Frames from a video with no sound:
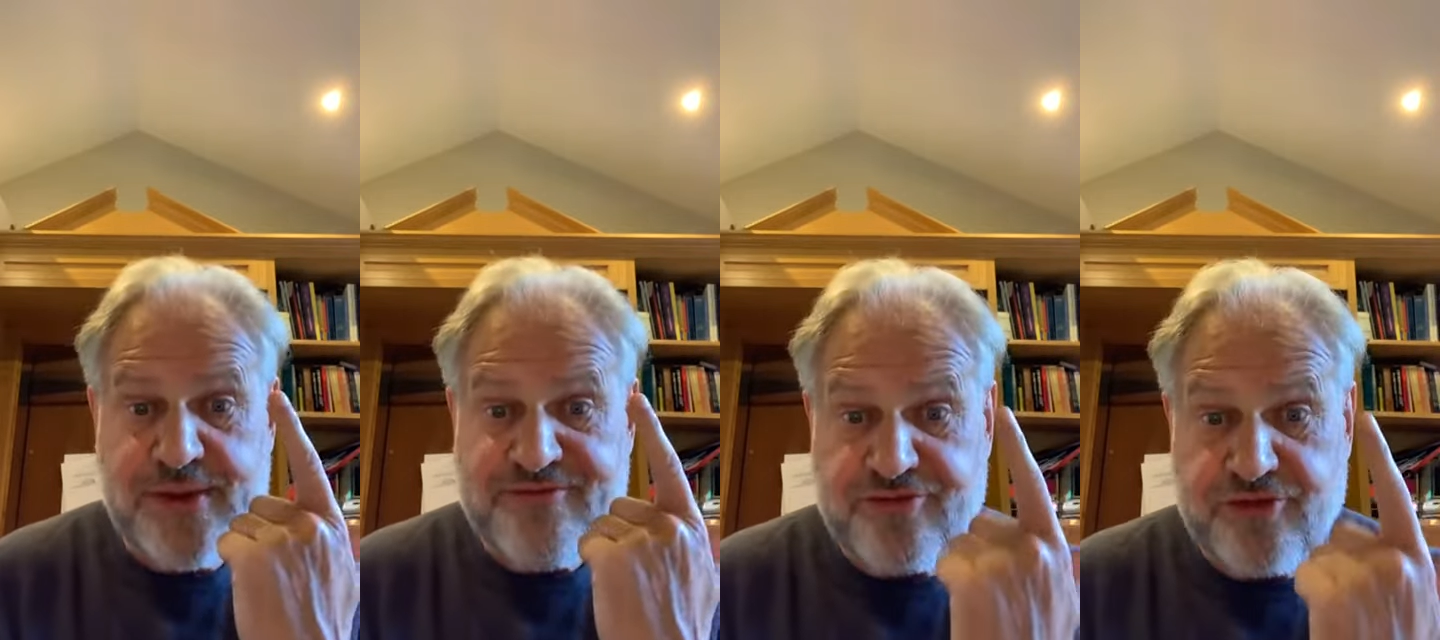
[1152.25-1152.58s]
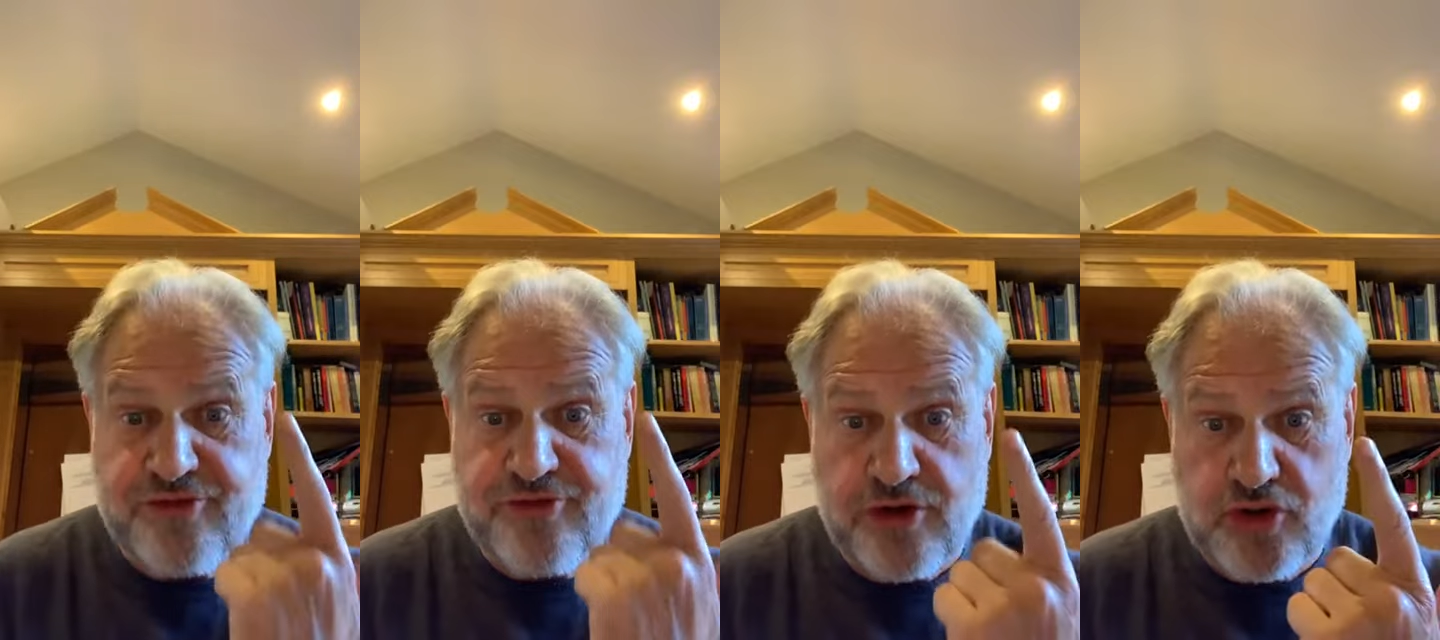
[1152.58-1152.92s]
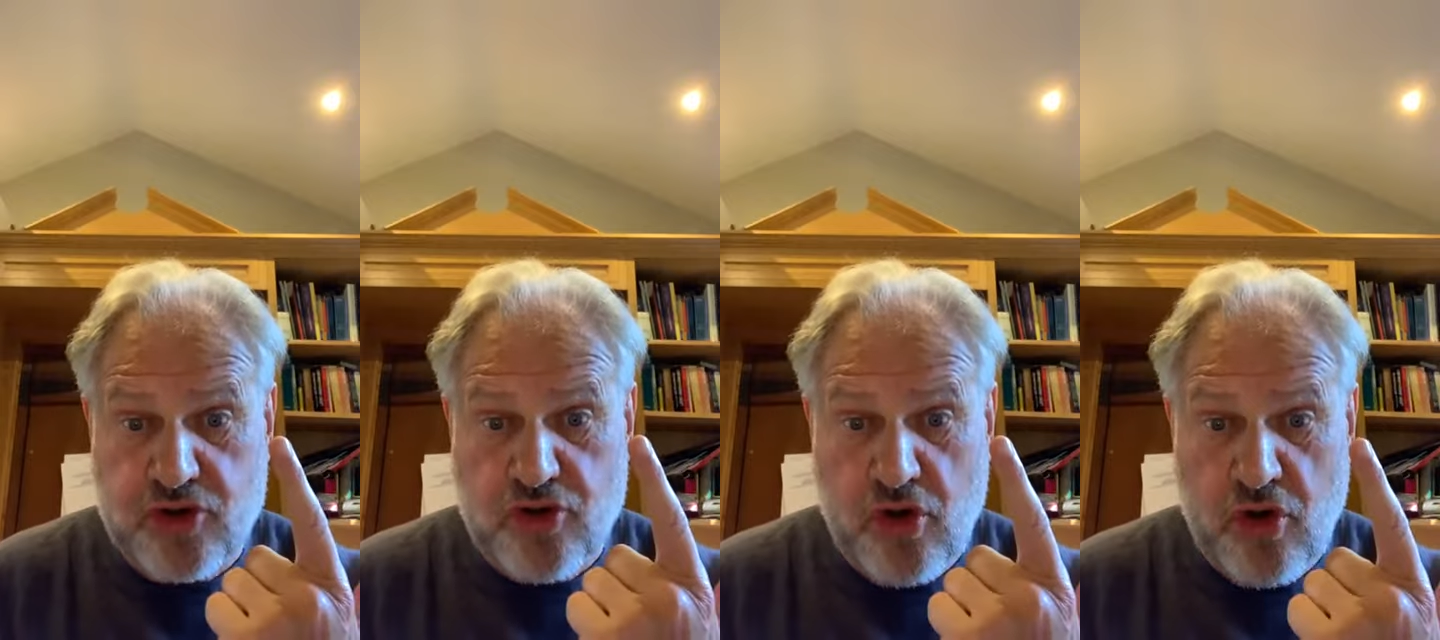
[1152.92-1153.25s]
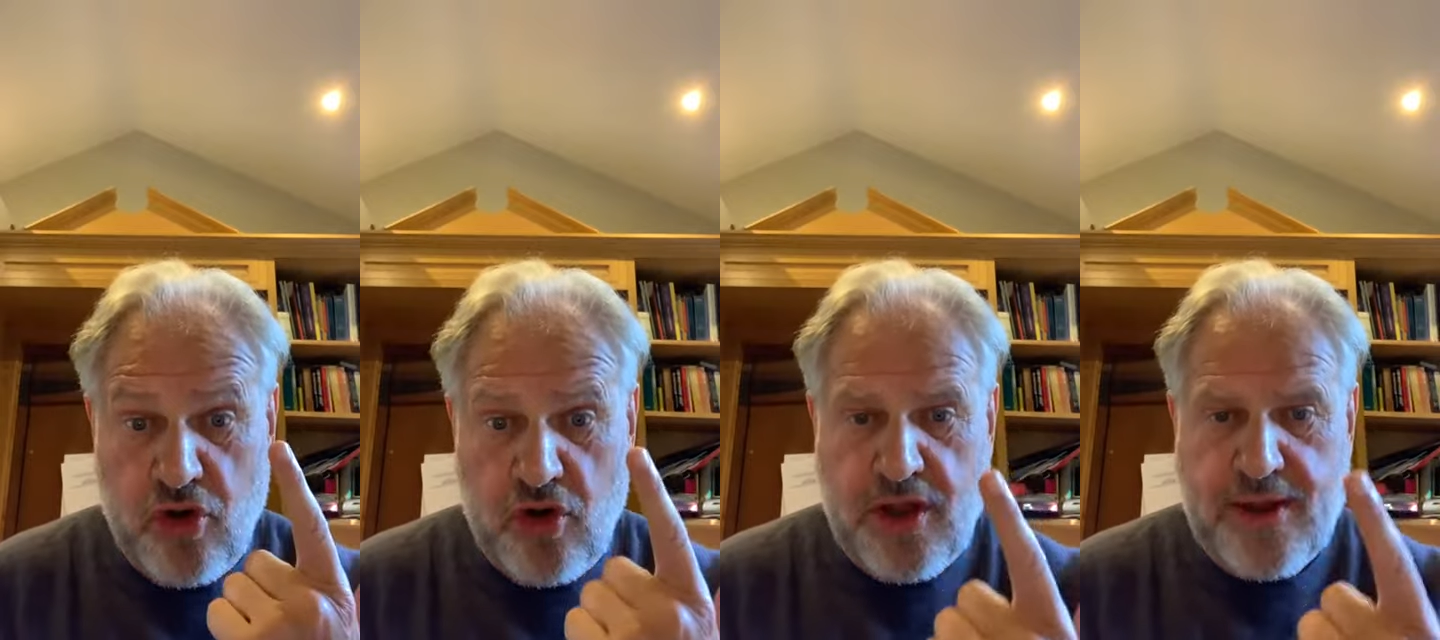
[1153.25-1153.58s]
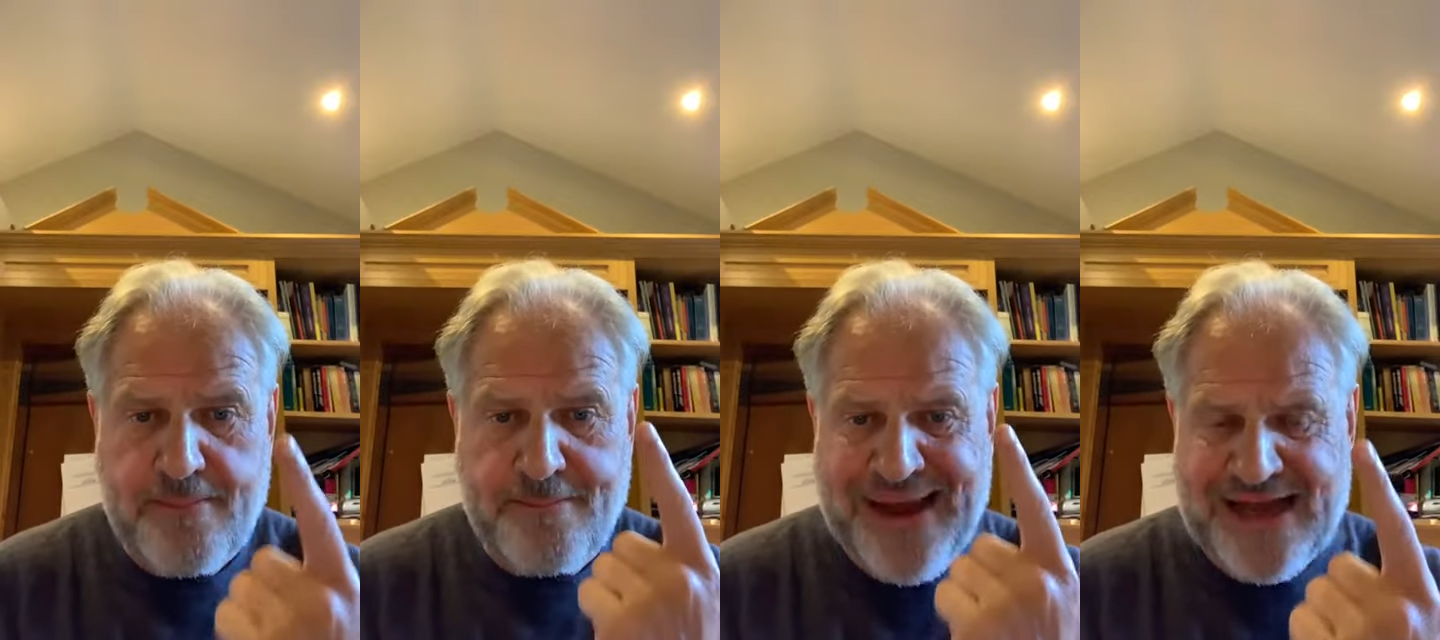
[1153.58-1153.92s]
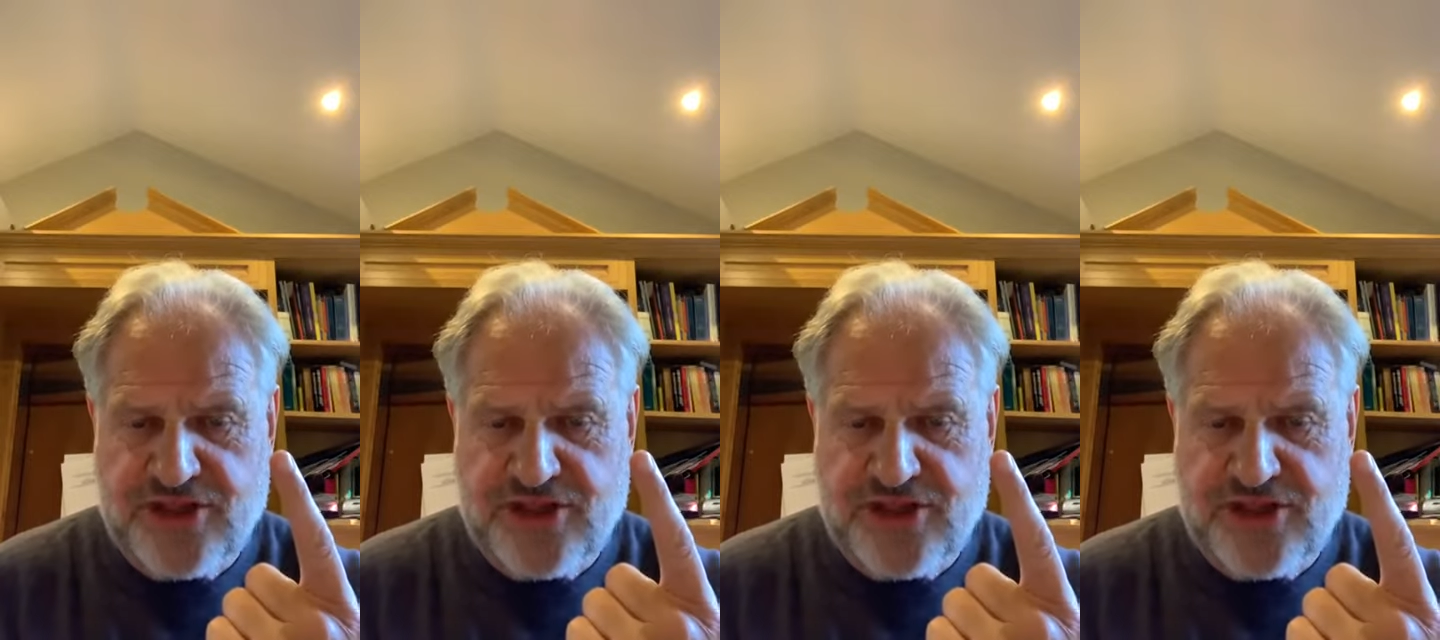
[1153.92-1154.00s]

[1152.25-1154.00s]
they're doing front crawl,